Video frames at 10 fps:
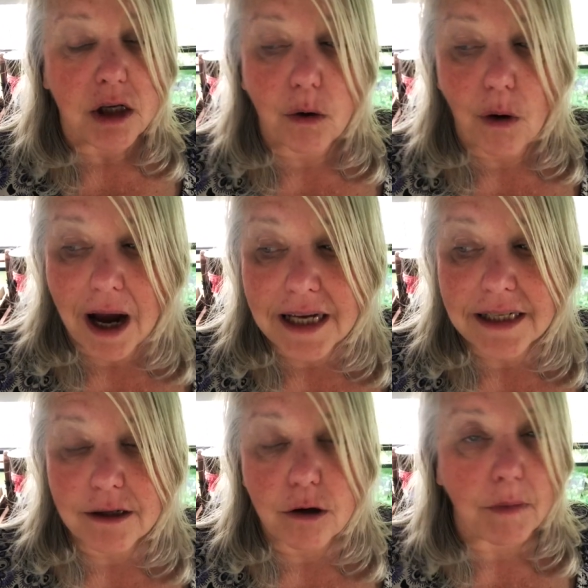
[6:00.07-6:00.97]
So I
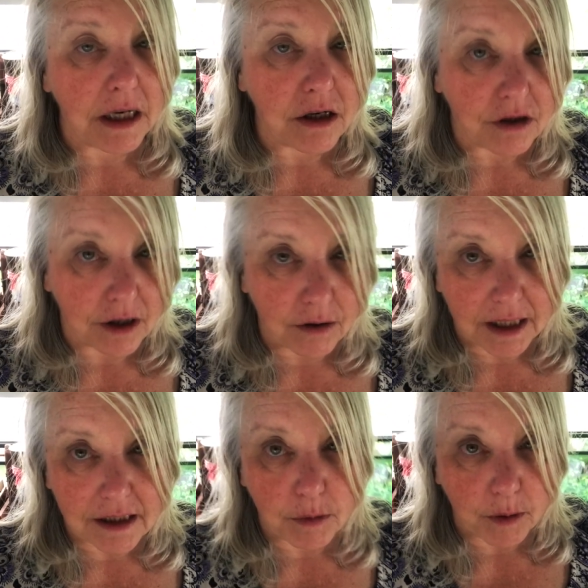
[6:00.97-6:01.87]
consider my initial
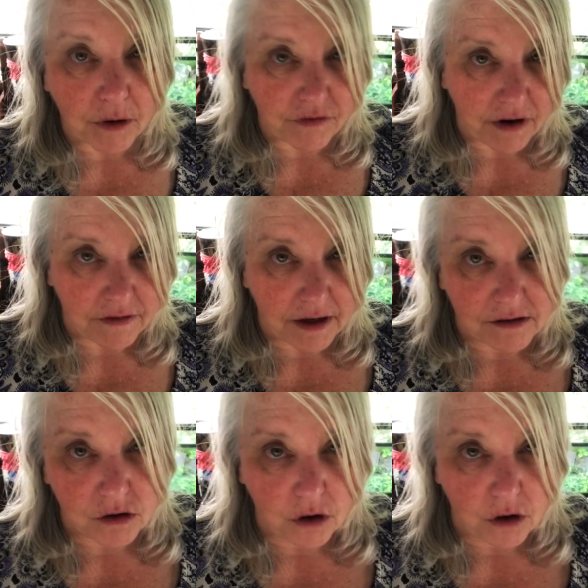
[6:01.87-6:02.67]
outlay to be about five thousand